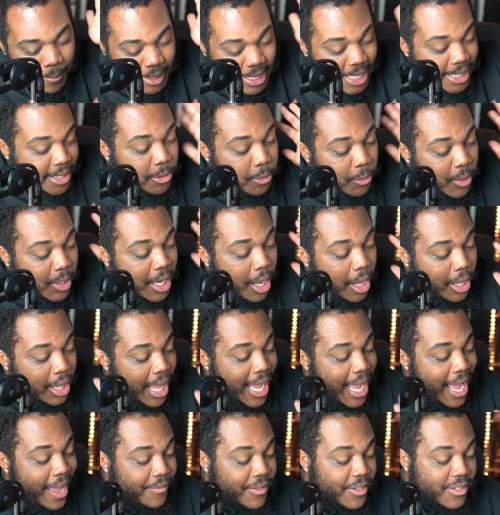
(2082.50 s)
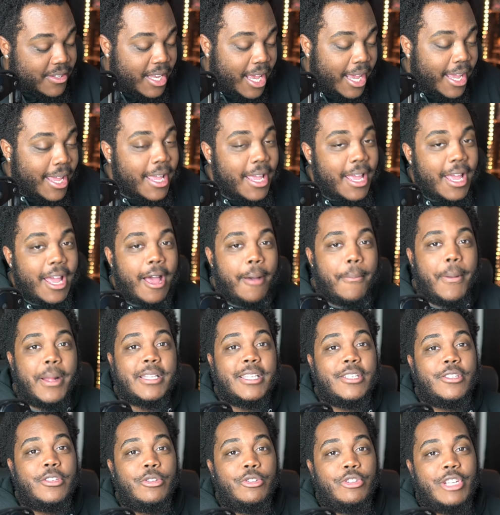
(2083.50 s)
that's what all I have to say about
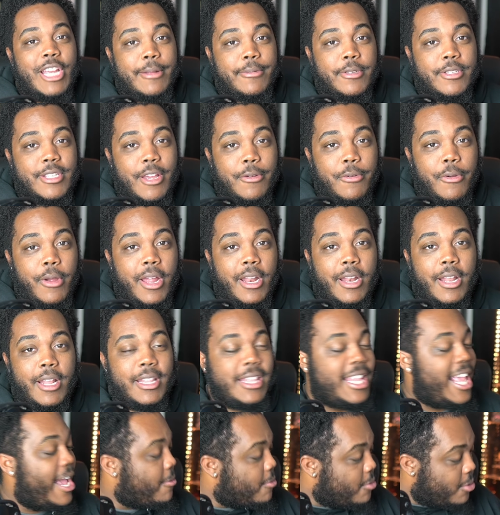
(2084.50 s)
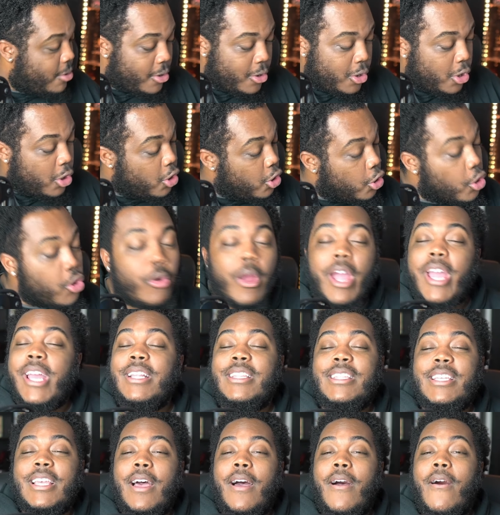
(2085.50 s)
these two chapters I read. They were
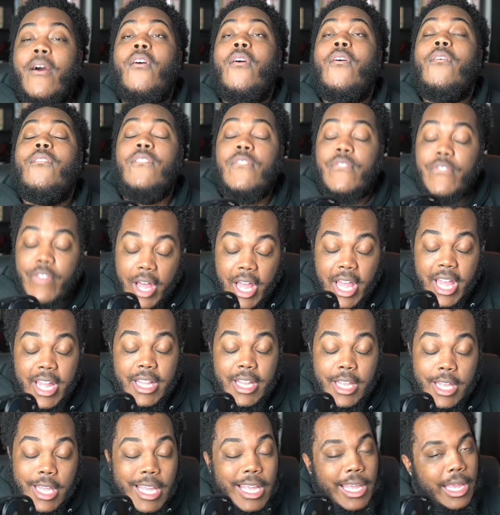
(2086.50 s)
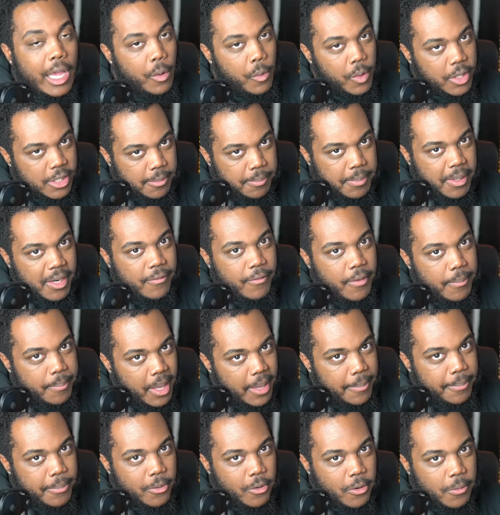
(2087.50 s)
great fun. It was a bit of a
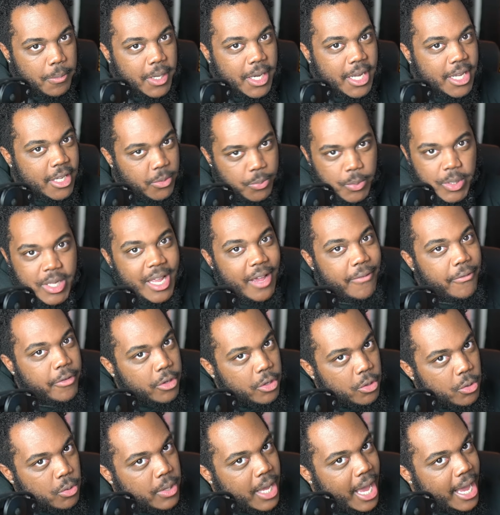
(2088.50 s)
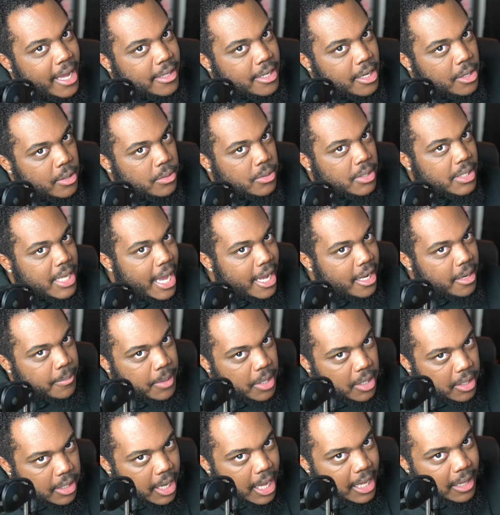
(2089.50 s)
butt pull because we never knew Kato's
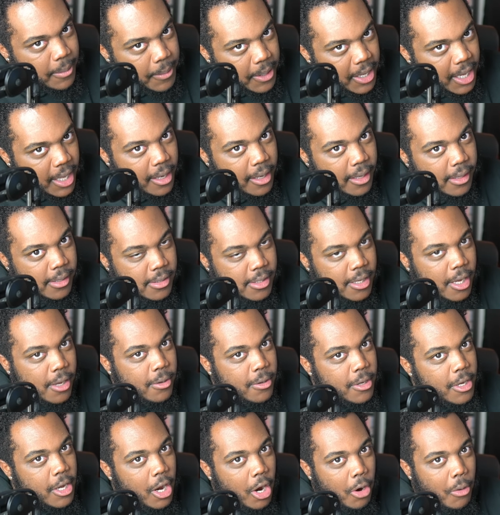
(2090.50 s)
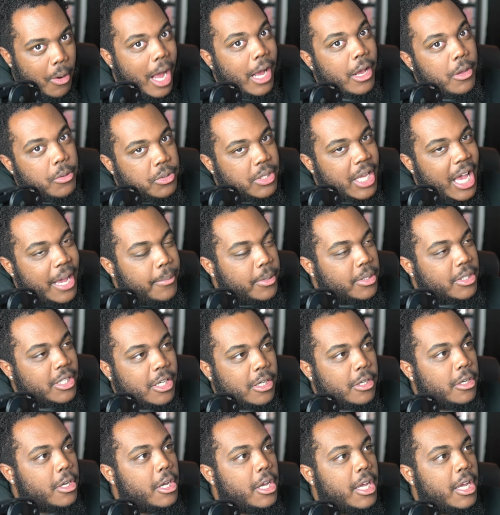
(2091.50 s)
standability at the beginning, so Araki was able to